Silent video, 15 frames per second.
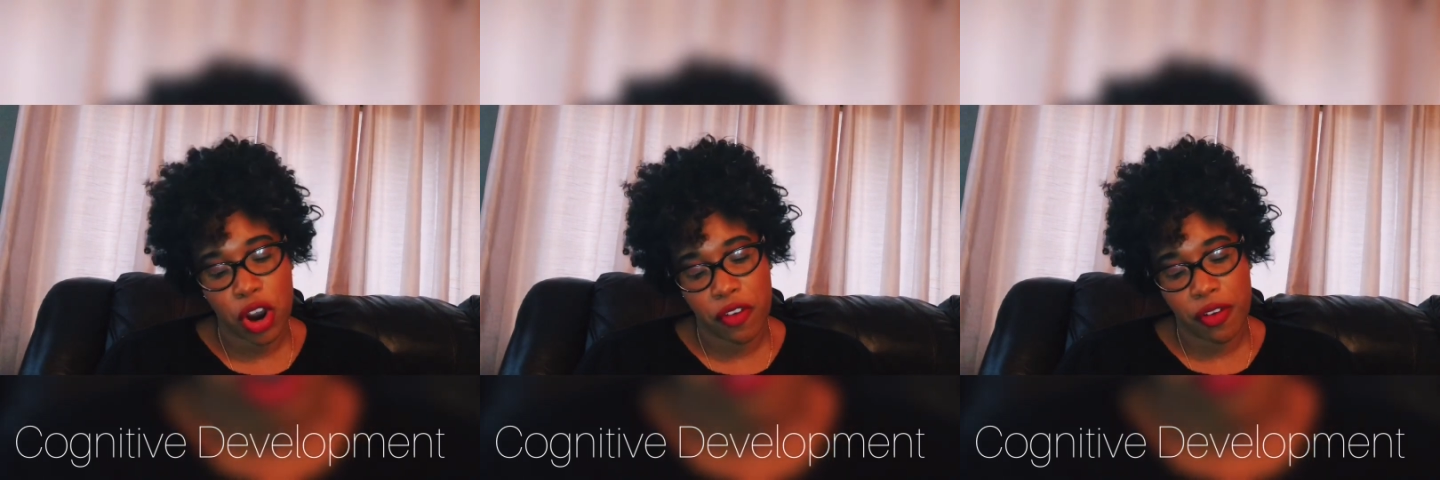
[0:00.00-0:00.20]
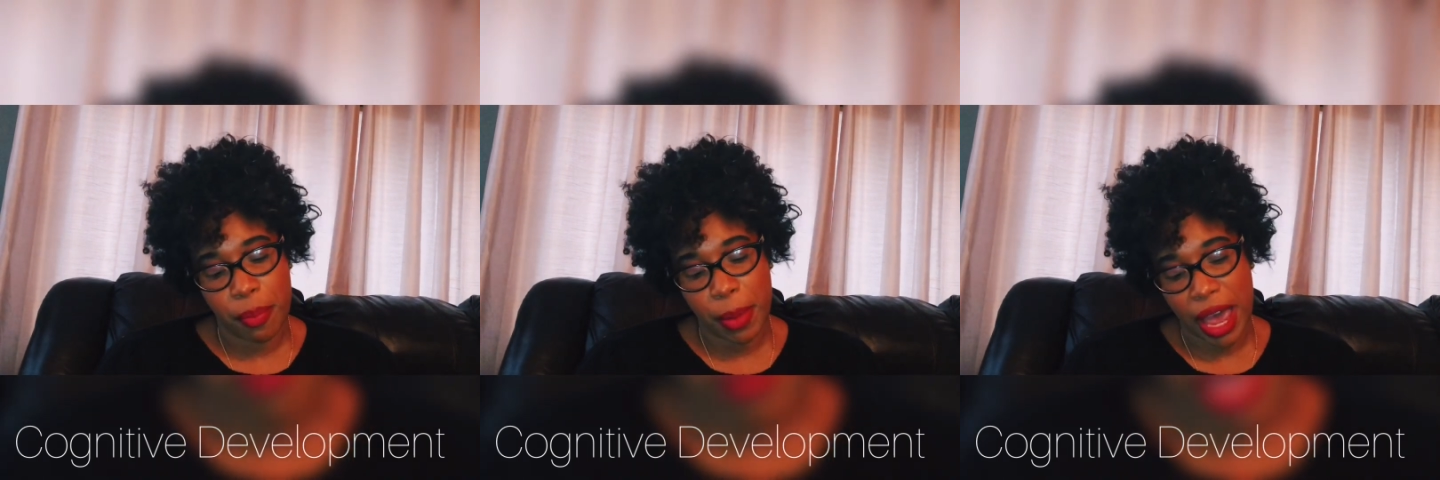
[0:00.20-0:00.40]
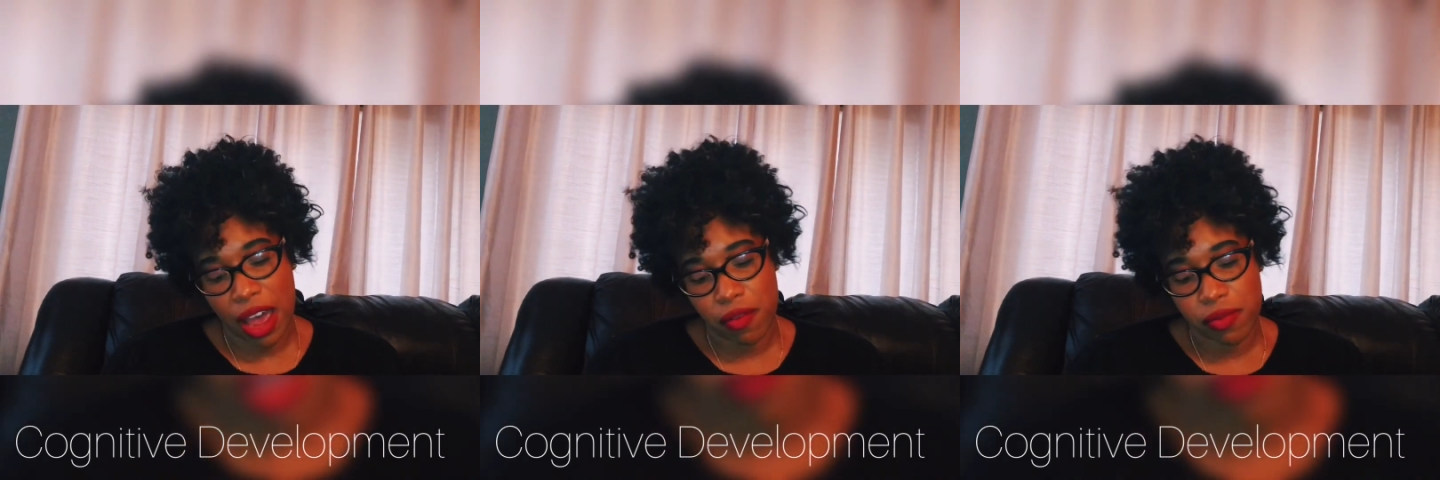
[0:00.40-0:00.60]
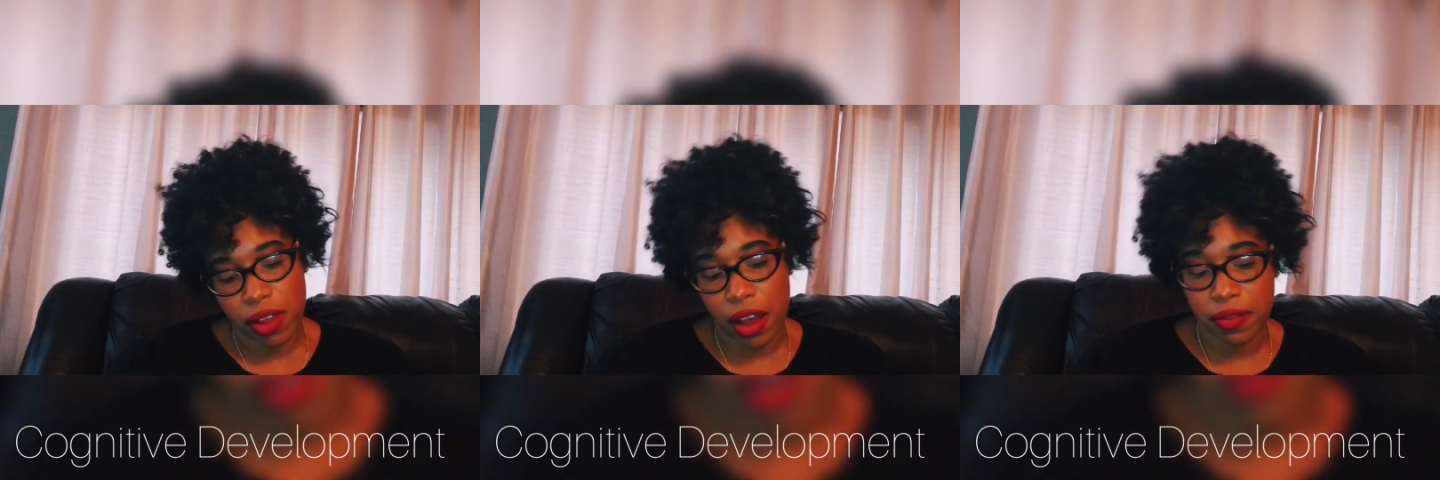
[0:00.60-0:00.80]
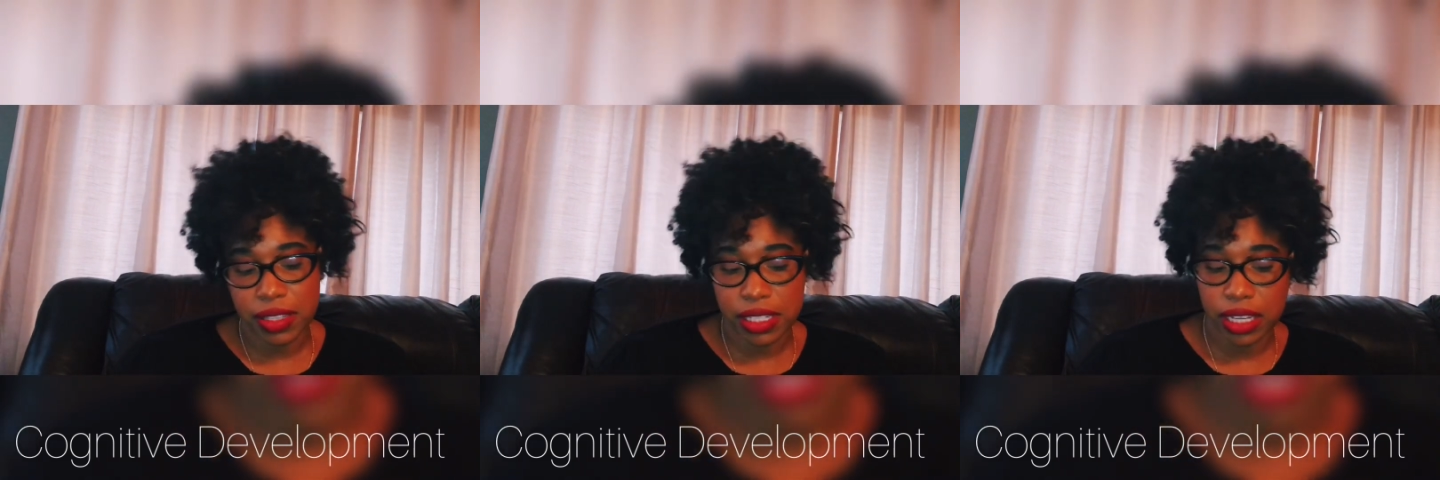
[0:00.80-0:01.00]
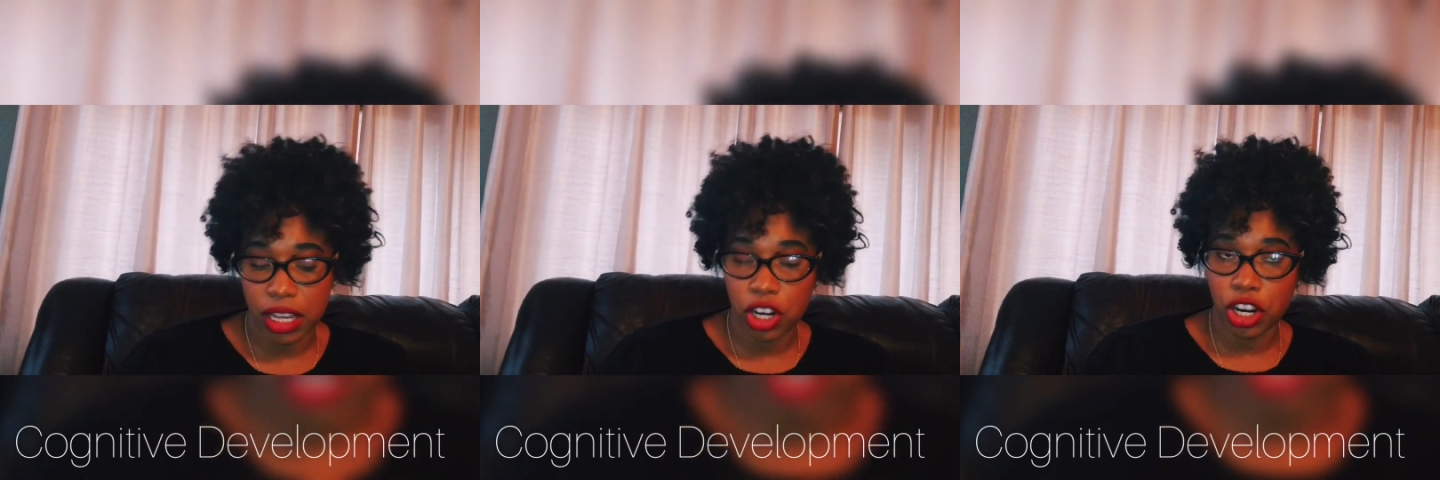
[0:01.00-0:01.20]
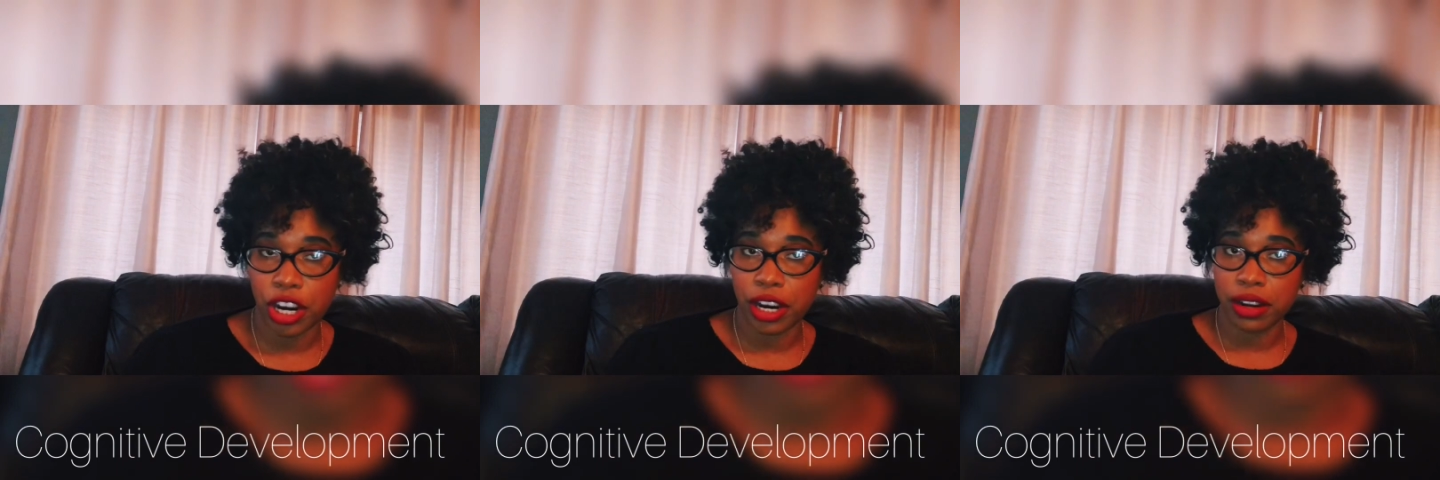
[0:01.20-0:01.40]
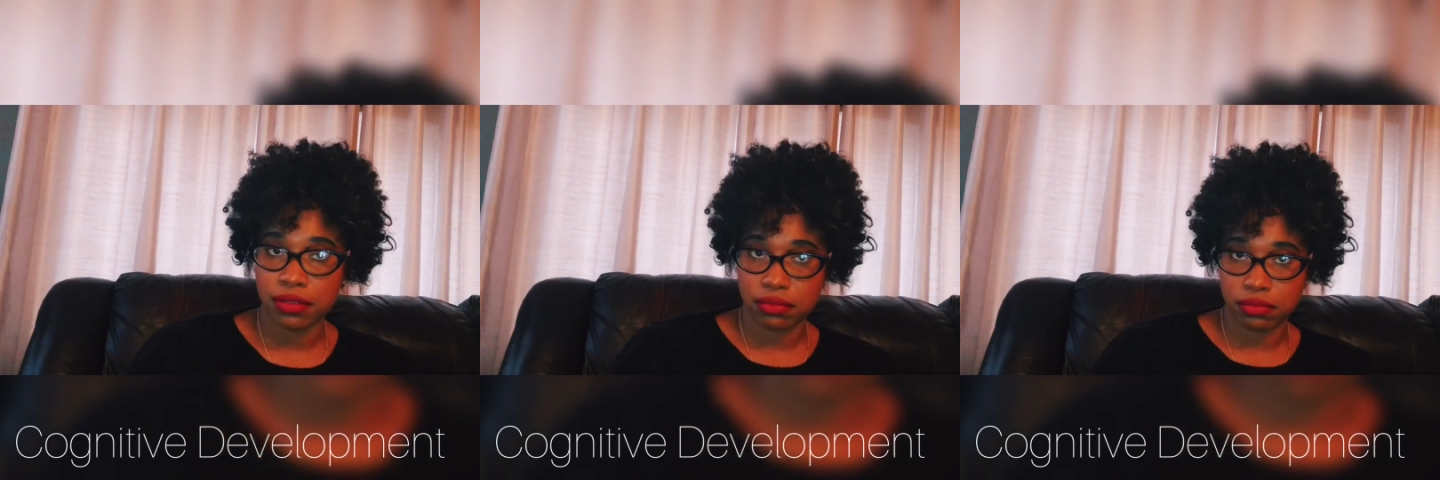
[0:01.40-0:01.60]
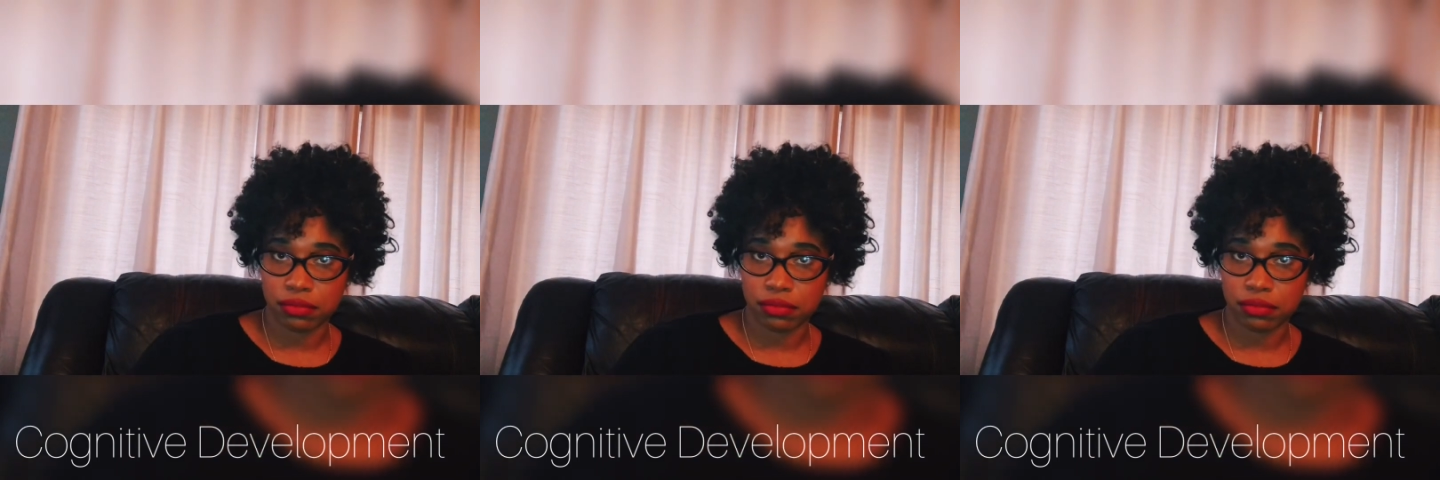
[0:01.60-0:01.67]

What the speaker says: of a Pavlov-Skinner